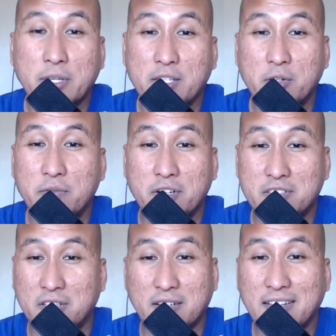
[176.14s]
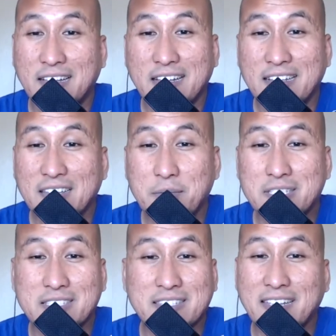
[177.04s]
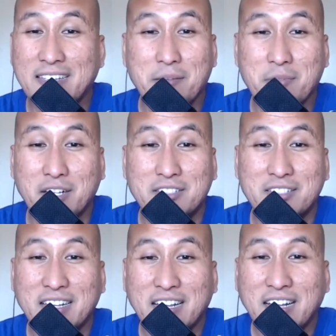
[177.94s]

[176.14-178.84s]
Universal. Let me just say that much.